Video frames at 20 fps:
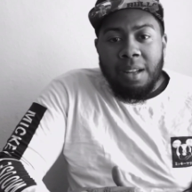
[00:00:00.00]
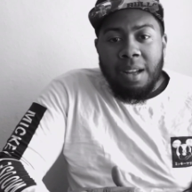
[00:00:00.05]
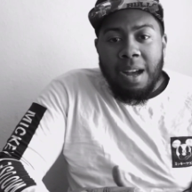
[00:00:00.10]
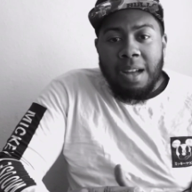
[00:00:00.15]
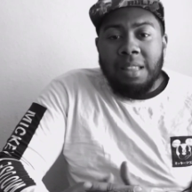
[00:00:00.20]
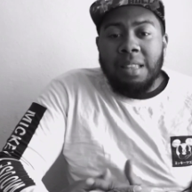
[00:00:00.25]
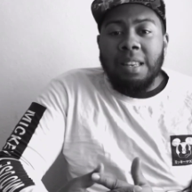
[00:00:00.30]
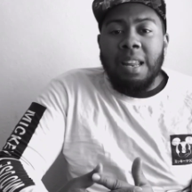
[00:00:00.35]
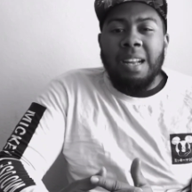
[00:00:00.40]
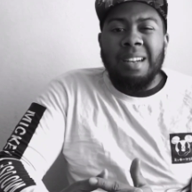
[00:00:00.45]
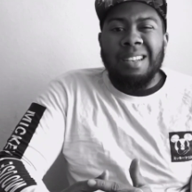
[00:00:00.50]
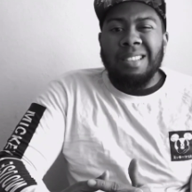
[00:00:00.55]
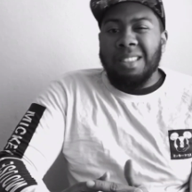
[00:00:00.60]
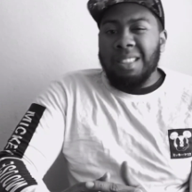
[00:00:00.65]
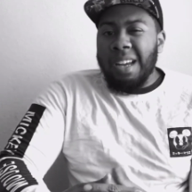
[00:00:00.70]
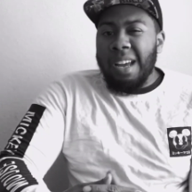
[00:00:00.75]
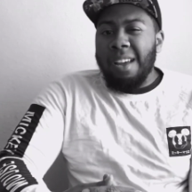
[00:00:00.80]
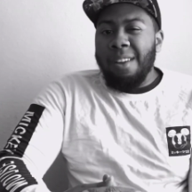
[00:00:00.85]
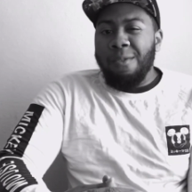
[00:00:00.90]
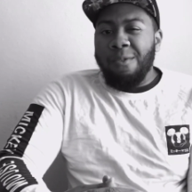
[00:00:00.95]
I feel like the
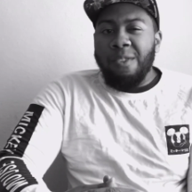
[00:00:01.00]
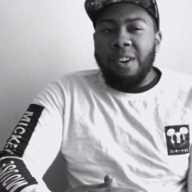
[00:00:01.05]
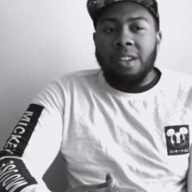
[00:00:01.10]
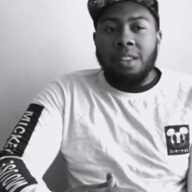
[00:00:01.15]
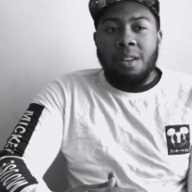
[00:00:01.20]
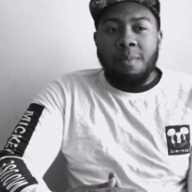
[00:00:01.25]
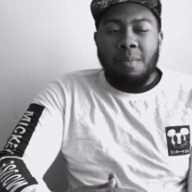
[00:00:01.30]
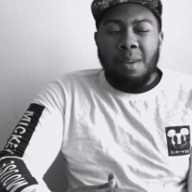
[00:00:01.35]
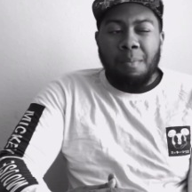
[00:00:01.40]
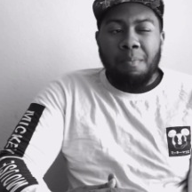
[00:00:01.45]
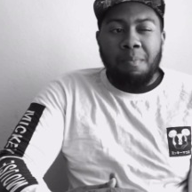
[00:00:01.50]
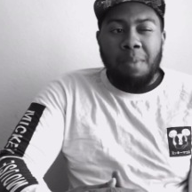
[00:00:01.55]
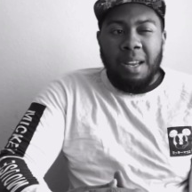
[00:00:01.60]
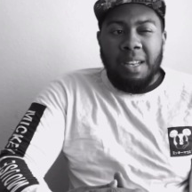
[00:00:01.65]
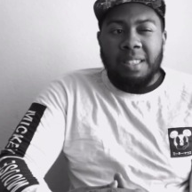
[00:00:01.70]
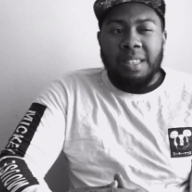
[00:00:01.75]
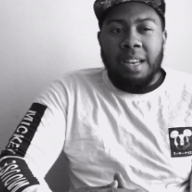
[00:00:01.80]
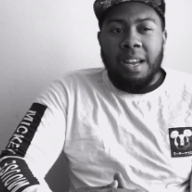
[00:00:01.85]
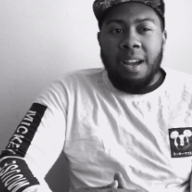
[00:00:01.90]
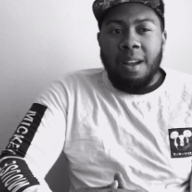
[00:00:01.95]
chain fucked him up
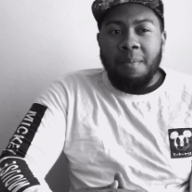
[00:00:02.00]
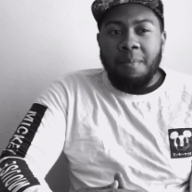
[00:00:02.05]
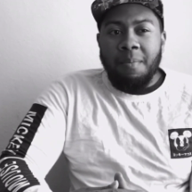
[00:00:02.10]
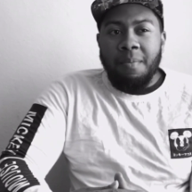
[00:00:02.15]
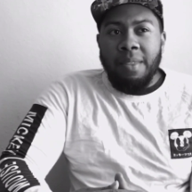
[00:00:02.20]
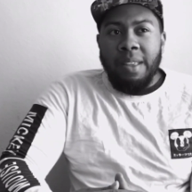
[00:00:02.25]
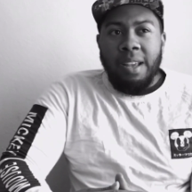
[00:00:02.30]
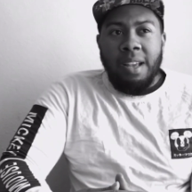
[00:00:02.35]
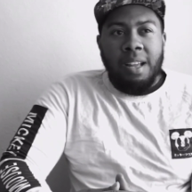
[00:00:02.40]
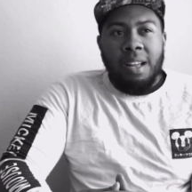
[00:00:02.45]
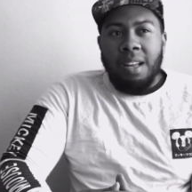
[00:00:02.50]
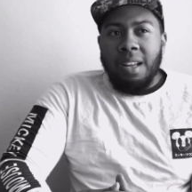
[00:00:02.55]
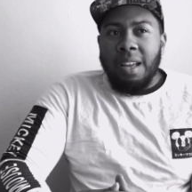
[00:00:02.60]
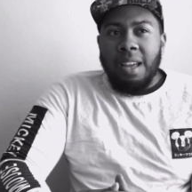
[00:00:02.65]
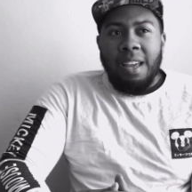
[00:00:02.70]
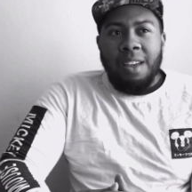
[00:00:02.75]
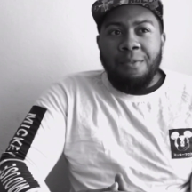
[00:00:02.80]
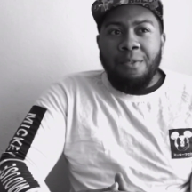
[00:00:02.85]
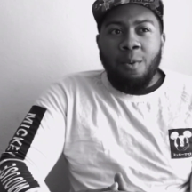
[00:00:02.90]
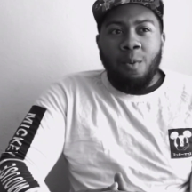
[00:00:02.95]
big time.
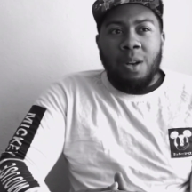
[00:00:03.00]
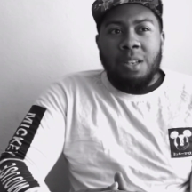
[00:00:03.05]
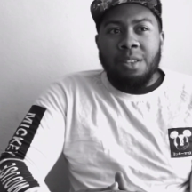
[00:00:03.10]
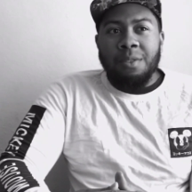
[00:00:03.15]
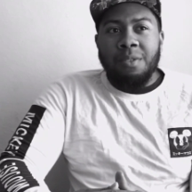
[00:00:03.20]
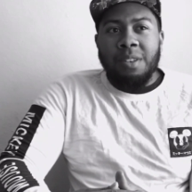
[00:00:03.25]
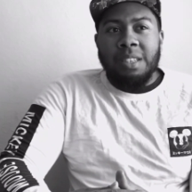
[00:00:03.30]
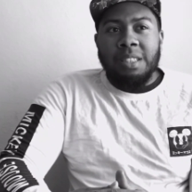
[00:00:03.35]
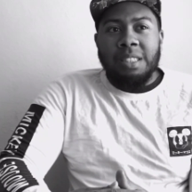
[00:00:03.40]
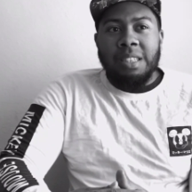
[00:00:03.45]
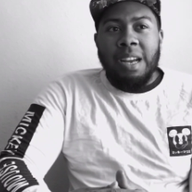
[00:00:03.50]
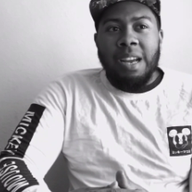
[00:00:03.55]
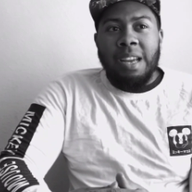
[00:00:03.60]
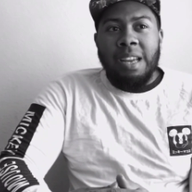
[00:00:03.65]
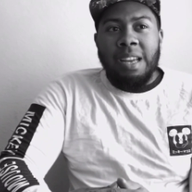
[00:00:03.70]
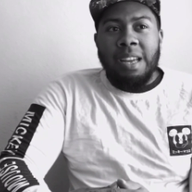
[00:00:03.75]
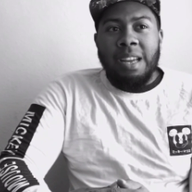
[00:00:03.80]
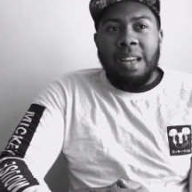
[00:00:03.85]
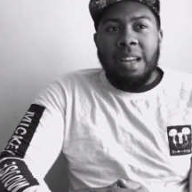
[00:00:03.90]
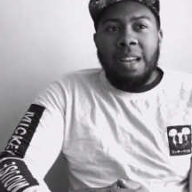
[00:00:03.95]
If it wasn't for the
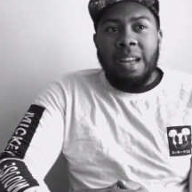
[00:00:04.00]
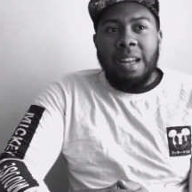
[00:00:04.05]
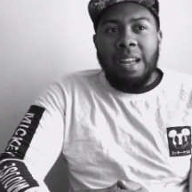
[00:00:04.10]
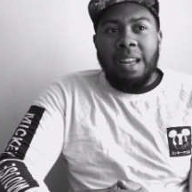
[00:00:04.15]
chain,